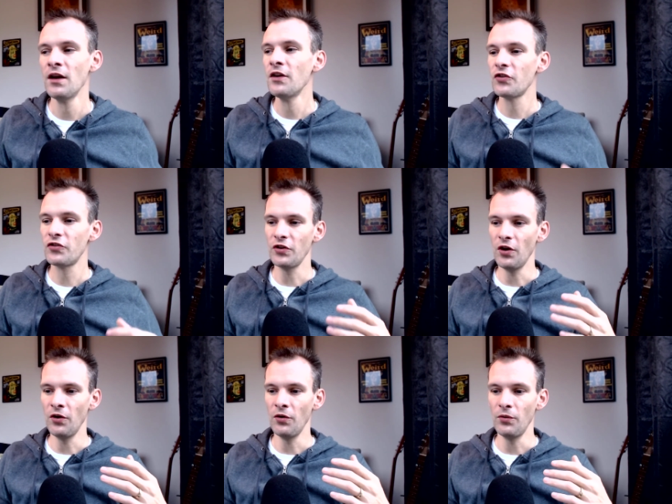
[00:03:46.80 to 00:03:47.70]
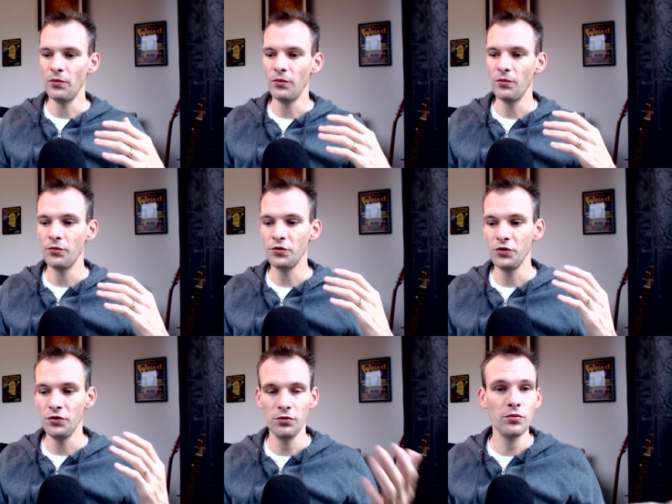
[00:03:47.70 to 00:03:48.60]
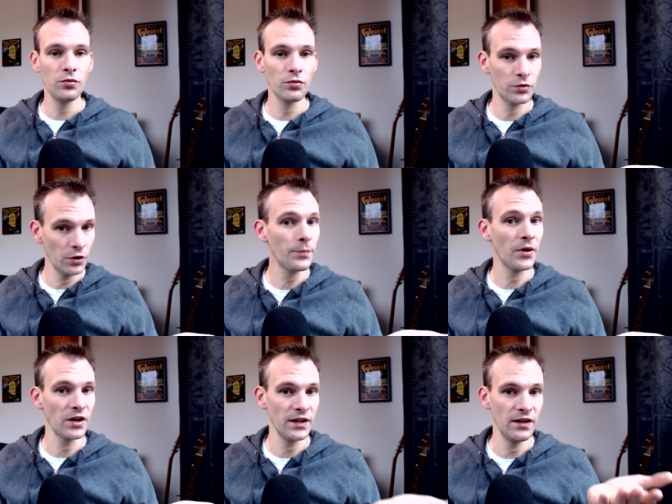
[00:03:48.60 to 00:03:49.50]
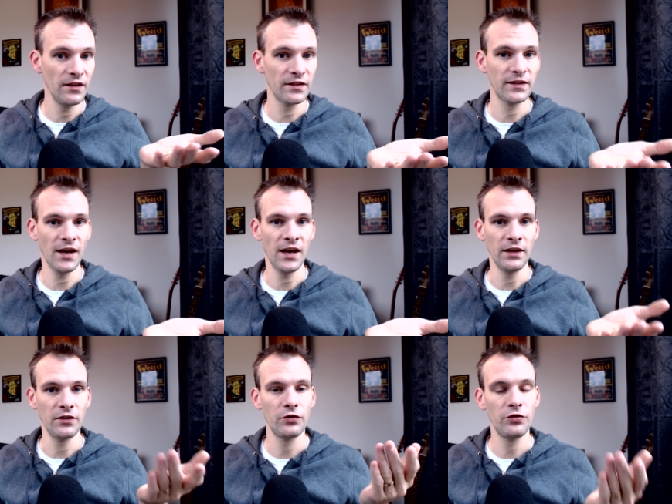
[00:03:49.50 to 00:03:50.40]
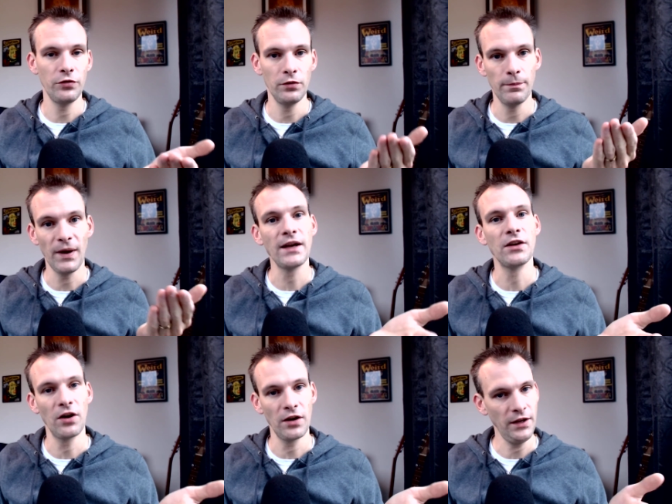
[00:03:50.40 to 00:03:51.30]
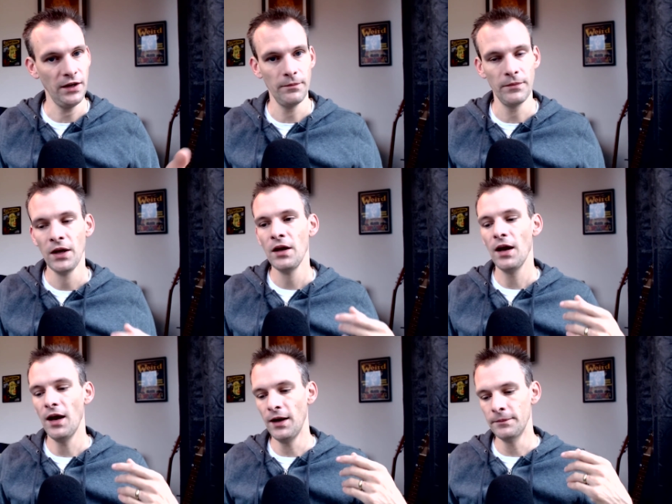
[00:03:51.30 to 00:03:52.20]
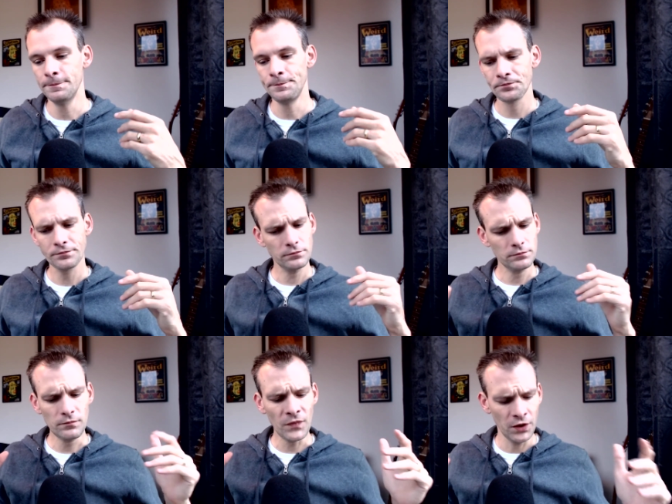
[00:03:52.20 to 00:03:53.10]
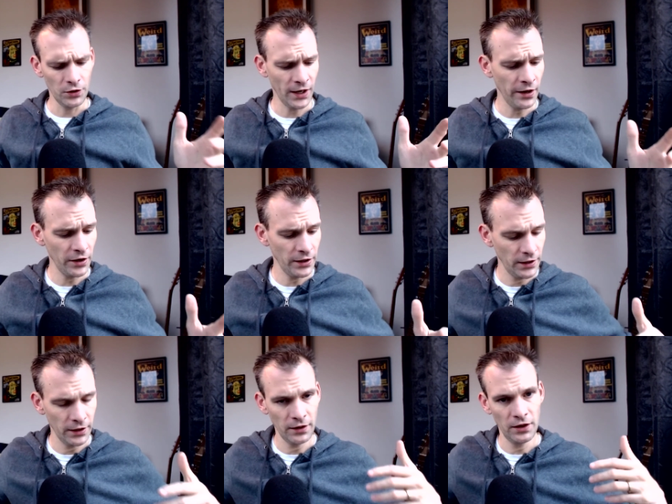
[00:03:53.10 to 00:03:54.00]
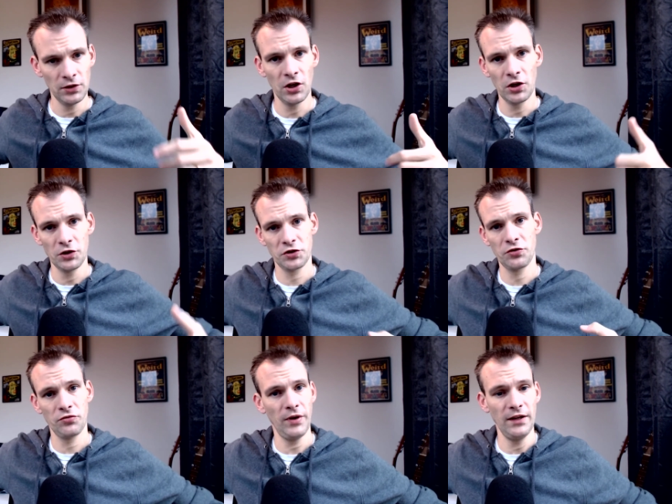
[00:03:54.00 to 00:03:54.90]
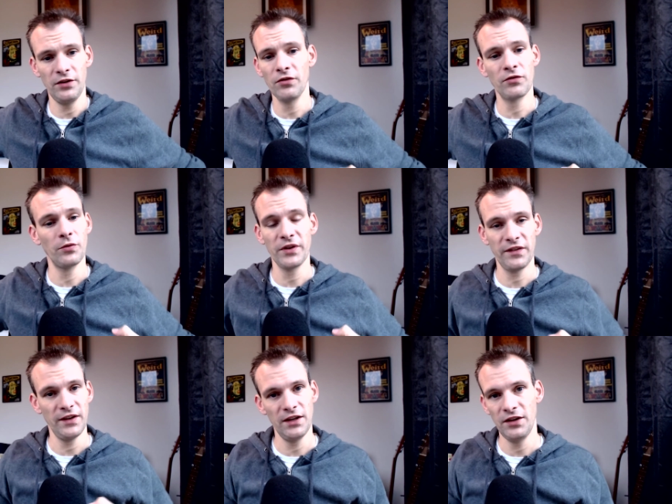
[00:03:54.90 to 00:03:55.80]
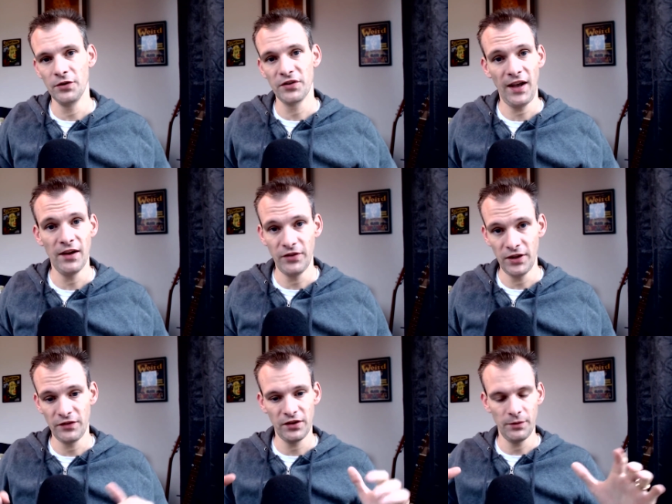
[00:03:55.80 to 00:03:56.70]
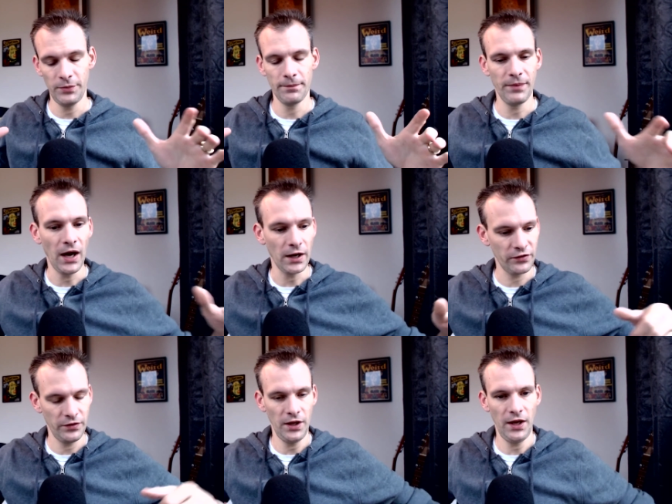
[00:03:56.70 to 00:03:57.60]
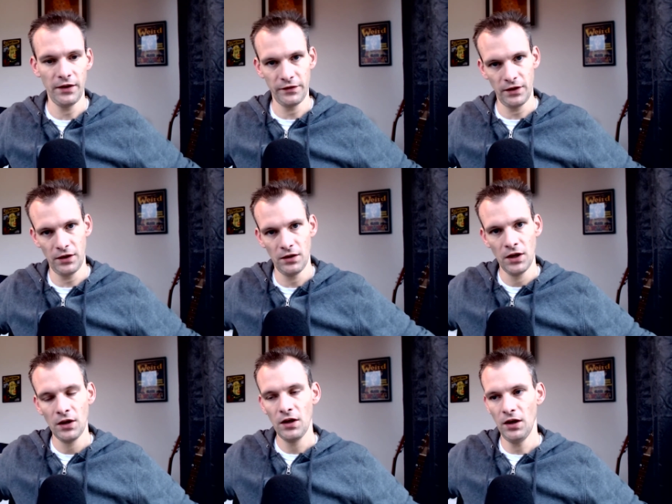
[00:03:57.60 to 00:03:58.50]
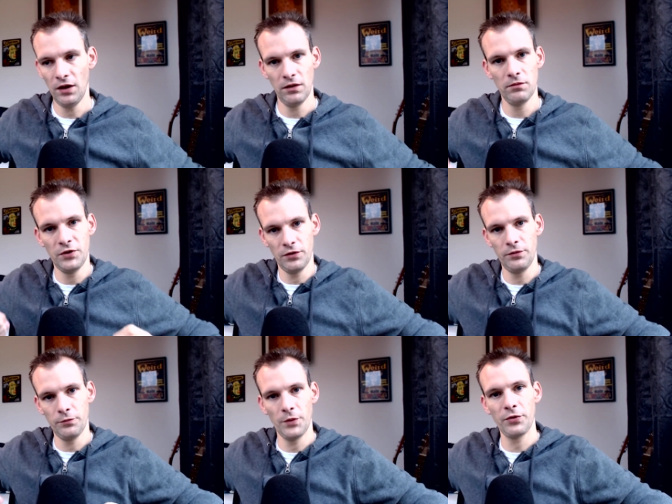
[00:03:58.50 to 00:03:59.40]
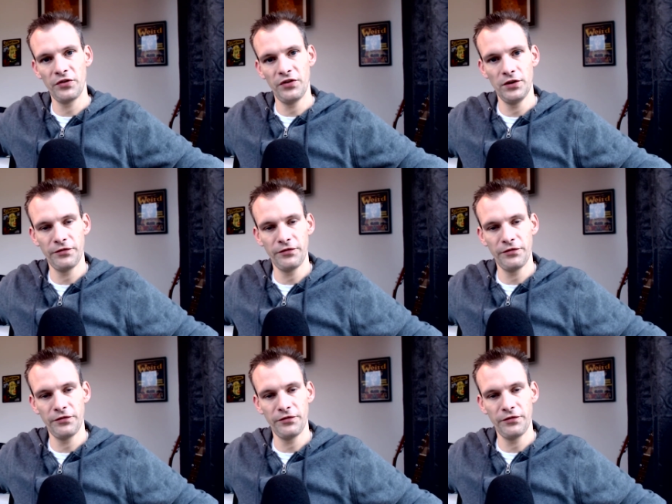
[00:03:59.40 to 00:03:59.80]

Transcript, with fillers: So you your party is assigned to bodyguard him. Um, you're carrying a large crate. You don't know what's in it. You know it's heavy. It's a big box that has a uh, you know one person in the